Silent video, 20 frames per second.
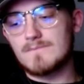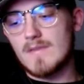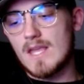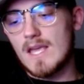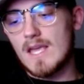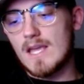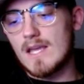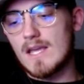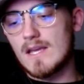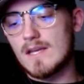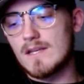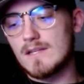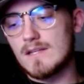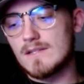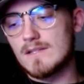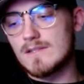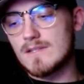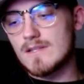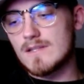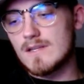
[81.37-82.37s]

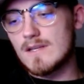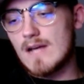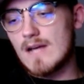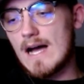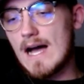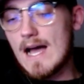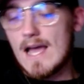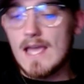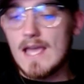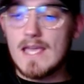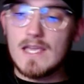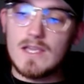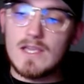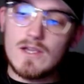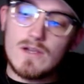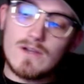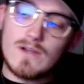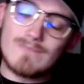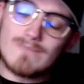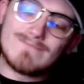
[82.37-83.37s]
And
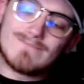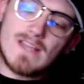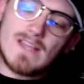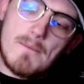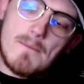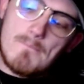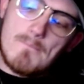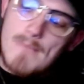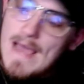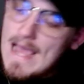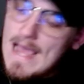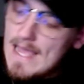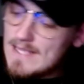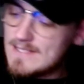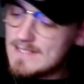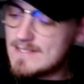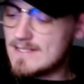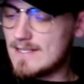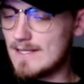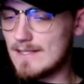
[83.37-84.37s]
I
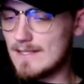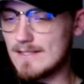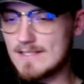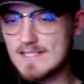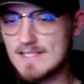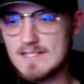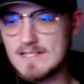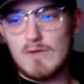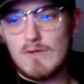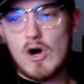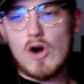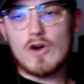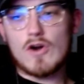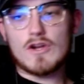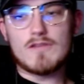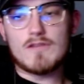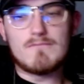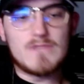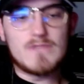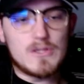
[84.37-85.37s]
amassed a small
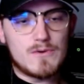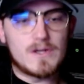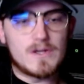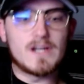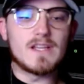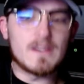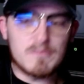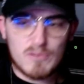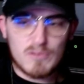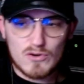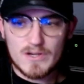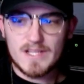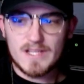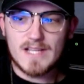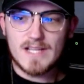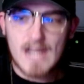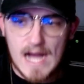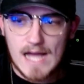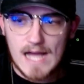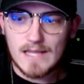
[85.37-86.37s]
community
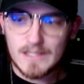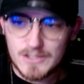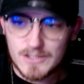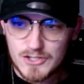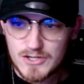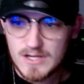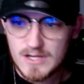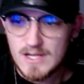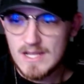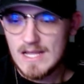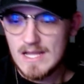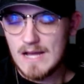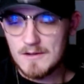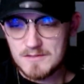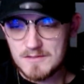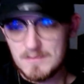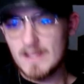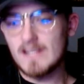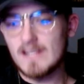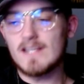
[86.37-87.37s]
pre-college. I
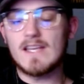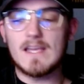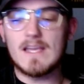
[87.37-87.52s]
was playing a game